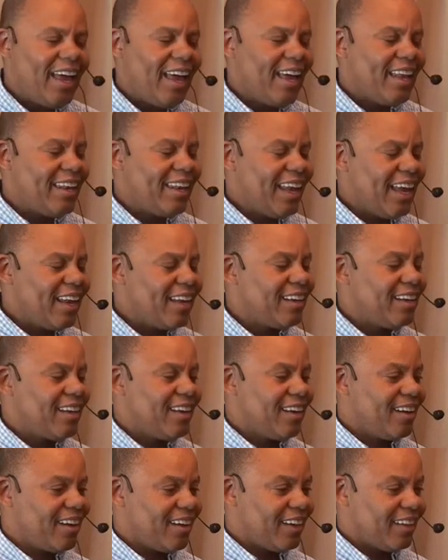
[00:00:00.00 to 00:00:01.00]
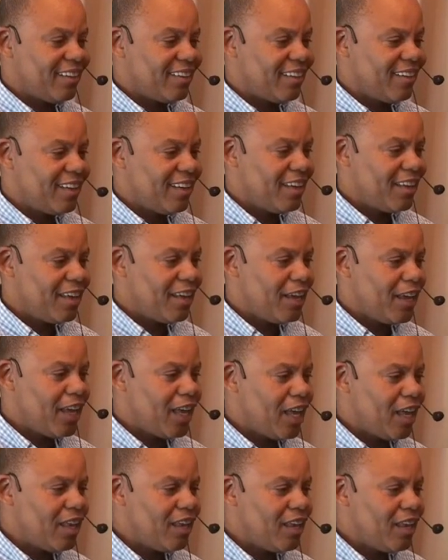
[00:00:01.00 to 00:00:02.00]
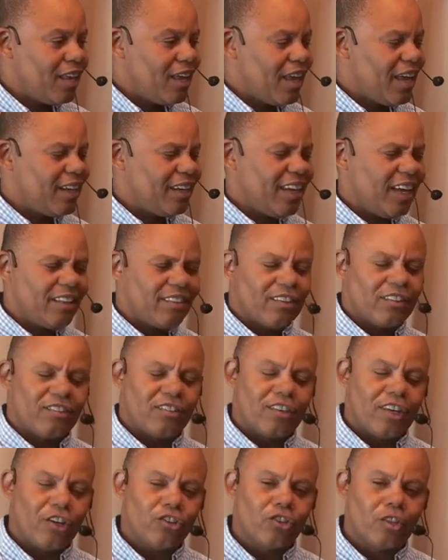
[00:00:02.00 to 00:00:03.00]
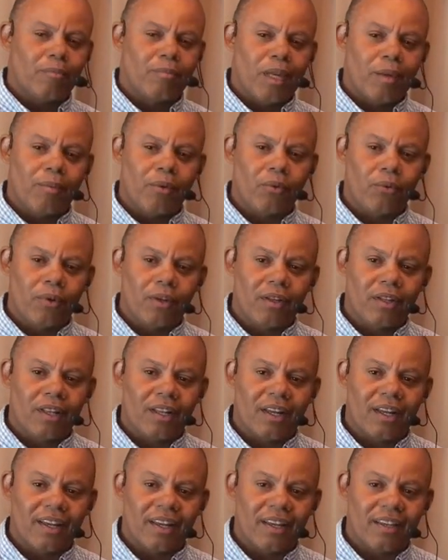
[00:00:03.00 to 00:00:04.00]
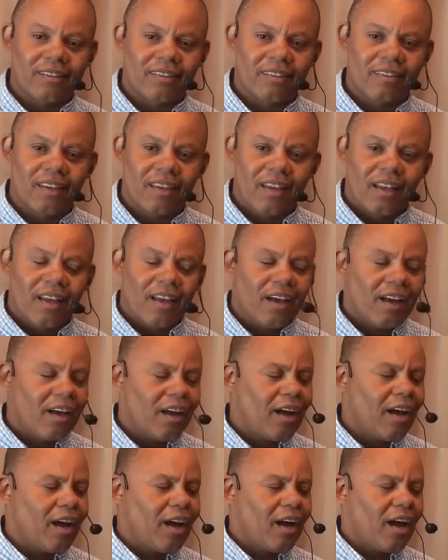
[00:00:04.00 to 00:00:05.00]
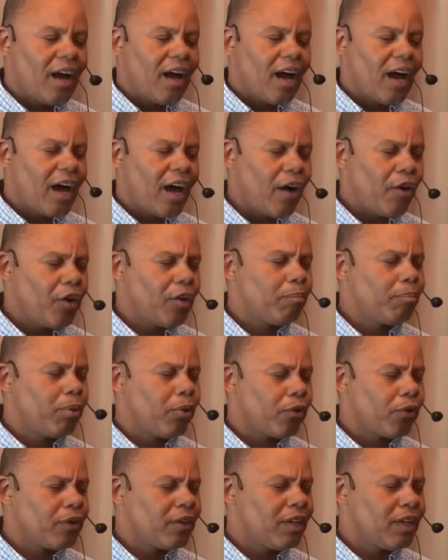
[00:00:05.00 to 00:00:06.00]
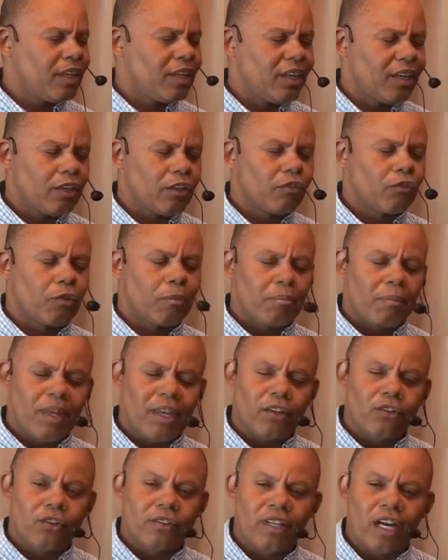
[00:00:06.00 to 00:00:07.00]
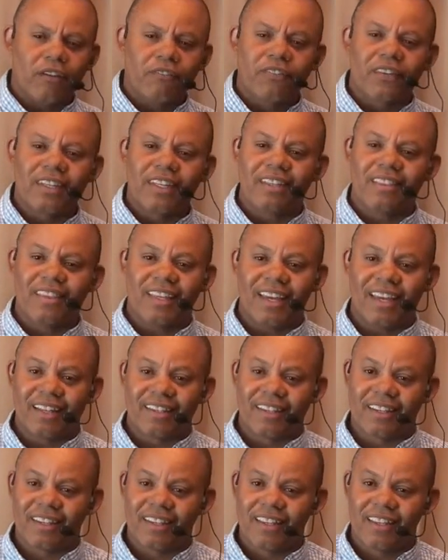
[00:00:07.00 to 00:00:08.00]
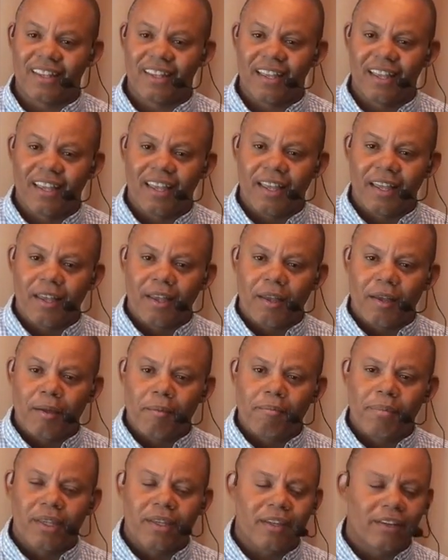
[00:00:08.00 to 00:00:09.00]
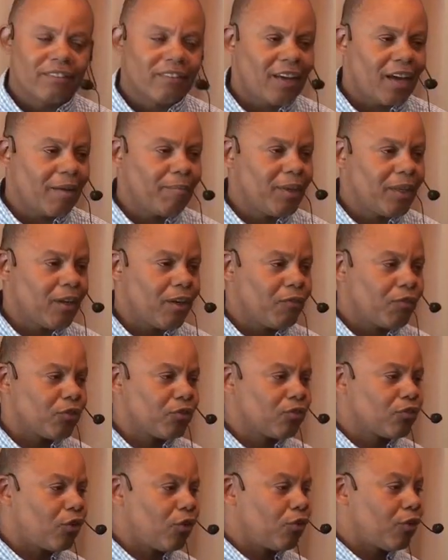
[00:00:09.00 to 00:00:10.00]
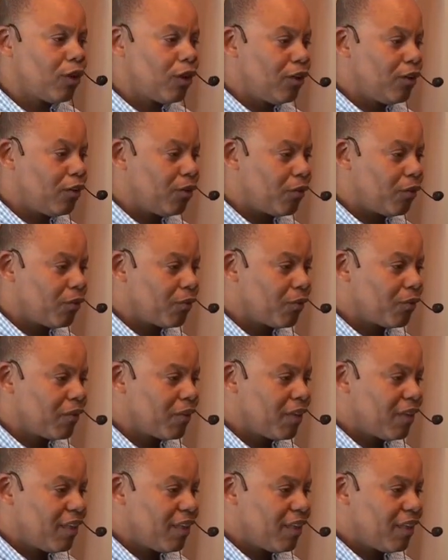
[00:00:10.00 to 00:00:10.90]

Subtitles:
And that night, and that discussion made me realize how important it is for me to not forget that. Because I've been out for so long